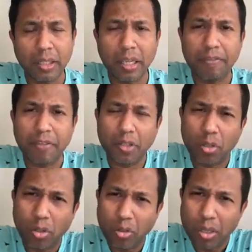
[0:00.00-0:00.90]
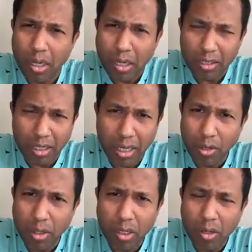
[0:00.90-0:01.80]
If you don't
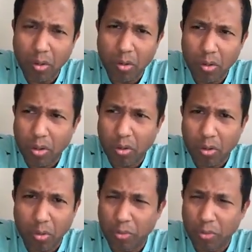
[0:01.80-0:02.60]
see, or